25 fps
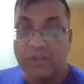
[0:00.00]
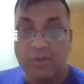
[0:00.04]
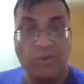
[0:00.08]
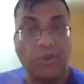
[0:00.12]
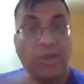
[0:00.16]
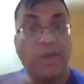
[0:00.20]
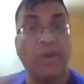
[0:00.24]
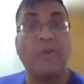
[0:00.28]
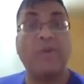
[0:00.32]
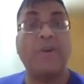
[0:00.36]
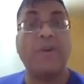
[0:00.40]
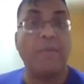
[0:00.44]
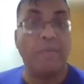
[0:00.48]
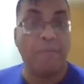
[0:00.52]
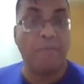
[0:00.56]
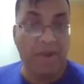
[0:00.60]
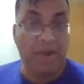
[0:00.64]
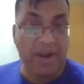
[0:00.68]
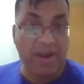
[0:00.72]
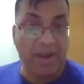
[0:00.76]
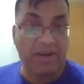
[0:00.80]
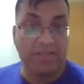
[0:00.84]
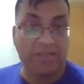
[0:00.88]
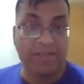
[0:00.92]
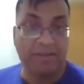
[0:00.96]
You cannot
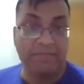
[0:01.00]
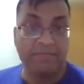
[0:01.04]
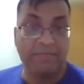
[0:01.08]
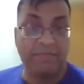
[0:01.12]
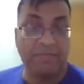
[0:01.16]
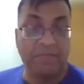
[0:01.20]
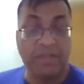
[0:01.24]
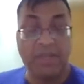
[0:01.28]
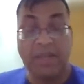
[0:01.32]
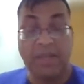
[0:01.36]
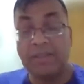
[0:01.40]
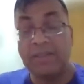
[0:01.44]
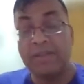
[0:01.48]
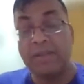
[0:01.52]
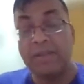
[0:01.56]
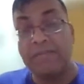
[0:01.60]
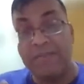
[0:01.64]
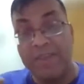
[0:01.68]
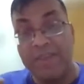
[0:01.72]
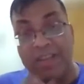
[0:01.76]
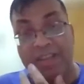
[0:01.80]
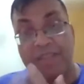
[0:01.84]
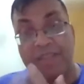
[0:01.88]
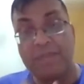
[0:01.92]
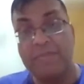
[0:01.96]
compare them. The
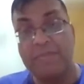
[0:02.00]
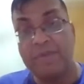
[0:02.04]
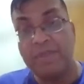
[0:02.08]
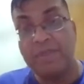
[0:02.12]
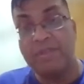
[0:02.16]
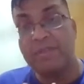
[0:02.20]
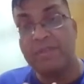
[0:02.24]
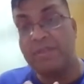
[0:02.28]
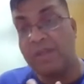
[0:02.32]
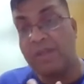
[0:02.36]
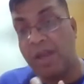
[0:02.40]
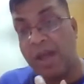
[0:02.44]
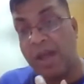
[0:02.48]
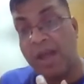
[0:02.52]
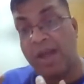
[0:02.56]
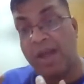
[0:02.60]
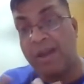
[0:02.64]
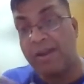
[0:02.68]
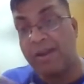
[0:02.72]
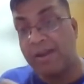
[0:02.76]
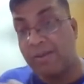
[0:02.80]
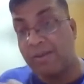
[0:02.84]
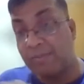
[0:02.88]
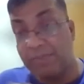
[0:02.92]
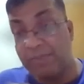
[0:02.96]
variables
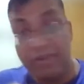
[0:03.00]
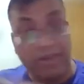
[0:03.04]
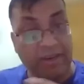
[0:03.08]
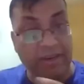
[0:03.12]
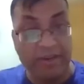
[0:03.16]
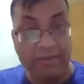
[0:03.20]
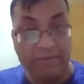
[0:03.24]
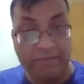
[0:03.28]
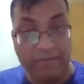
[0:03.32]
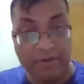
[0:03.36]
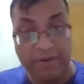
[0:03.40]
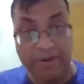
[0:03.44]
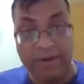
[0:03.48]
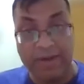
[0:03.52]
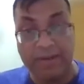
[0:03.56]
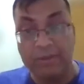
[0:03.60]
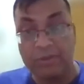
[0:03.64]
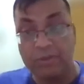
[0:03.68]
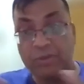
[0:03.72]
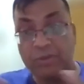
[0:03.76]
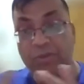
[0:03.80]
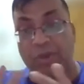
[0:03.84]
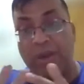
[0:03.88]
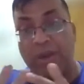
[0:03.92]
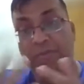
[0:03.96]
are completely different,
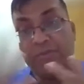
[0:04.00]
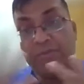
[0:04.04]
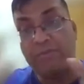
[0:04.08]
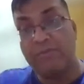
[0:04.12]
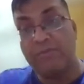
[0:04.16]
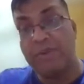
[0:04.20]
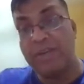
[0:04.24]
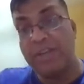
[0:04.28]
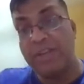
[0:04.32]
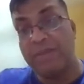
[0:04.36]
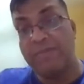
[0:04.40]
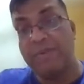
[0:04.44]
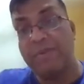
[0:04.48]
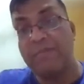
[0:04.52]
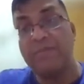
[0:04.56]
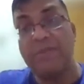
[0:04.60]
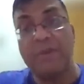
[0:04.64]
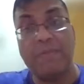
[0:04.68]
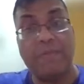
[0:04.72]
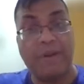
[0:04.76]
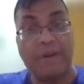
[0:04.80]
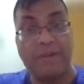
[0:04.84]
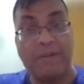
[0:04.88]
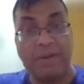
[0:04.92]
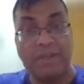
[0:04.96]
right? So you have to create them
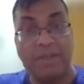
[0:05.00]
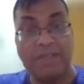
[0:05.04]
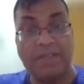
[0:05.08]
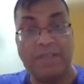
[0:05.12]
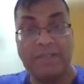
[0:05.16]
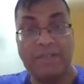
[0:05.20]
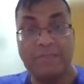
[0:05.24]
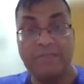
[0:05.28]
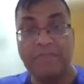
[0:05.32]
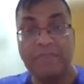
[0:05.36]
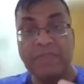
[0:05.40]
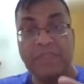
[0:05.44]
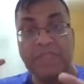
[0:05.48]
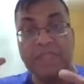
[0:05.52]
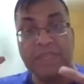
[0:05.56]
separate budgets.